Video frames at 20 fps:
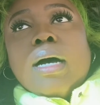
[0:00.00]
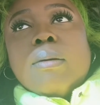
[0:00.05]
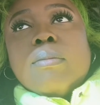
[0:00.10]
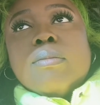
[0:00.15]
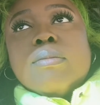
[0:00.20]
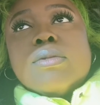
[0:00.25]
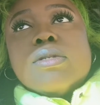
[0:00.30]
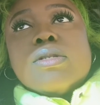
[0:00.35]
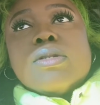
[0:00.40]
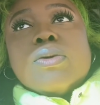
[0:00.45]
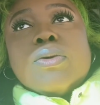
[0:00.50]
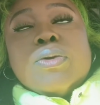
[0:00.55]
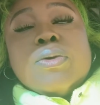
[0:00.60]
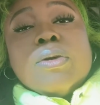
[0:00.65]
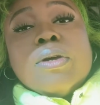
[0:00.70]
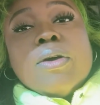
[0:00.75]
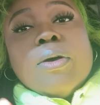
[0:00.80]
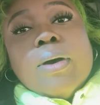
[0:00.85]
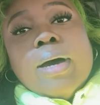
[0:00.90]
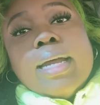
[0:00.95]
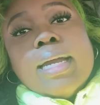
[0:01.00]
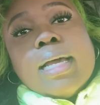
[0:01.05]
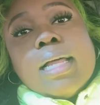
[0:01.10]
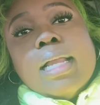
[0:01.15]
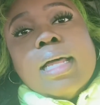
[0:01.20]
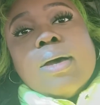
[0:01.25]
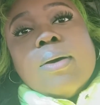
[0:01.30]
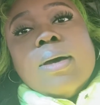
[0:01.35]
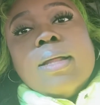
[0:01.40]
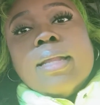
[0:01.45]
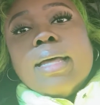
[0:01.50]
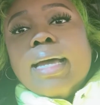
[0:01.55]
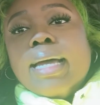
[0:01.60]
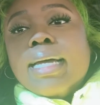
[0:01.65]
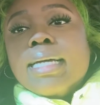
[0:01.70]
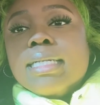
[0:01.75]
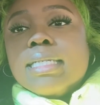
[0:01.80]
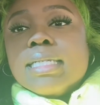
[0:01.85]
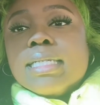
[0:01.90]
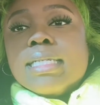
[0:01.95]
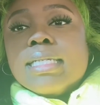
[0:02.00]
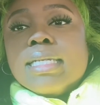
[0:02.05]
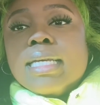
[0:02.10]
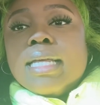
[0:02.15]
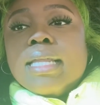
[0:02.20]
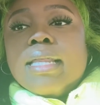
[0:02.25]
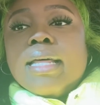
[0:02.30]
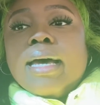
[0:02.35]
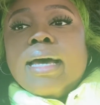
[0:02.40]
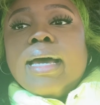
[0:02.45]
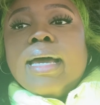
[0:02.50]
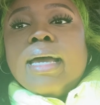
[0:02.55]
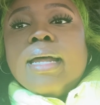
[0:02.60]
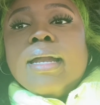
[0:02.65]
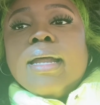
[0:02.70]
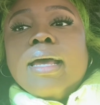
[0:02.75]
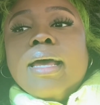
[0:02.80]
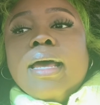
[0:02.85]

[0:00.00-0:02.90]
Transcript: so you can go ahead and click on that and just see that.